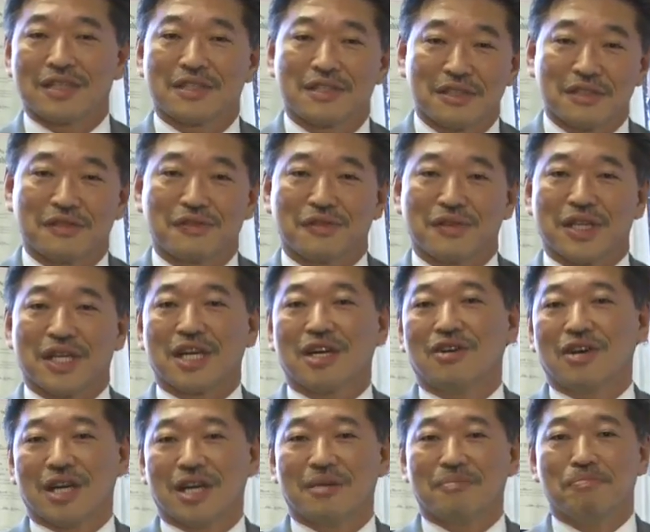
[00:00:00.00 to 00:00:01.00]
So for now,
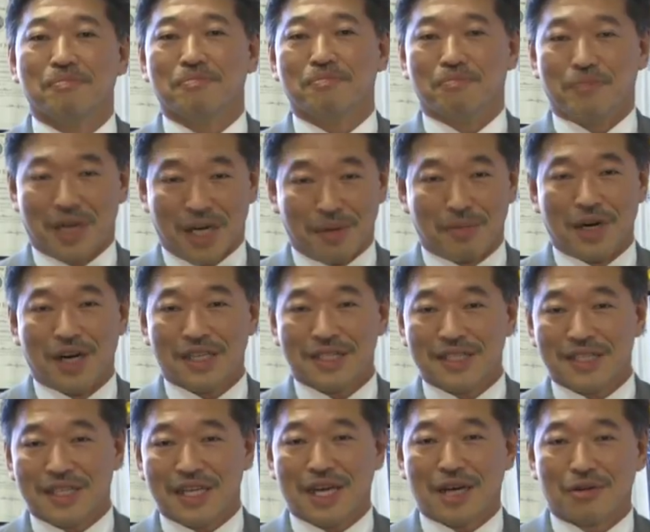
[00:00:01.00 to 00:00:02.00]
I'm Bob
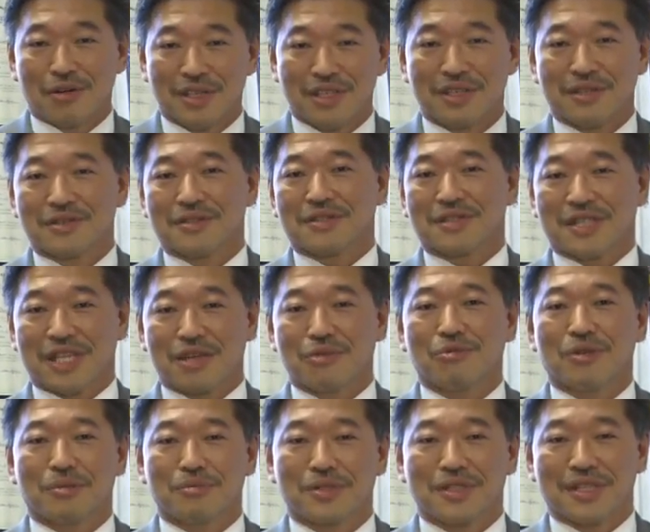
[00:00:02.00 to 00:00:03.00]
Hasegawa, your state
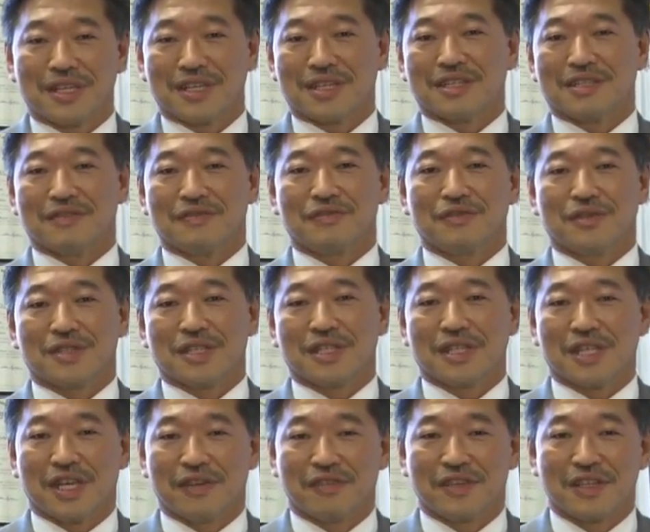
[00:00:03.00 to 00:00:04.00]
representative for the
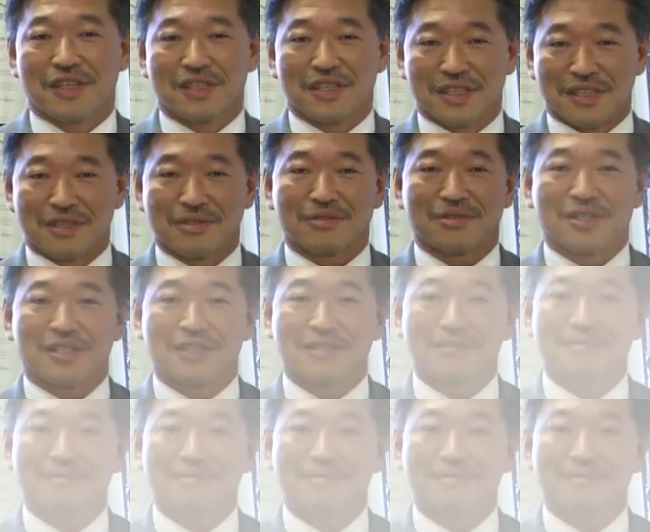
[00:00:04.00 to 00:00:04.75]
11th District.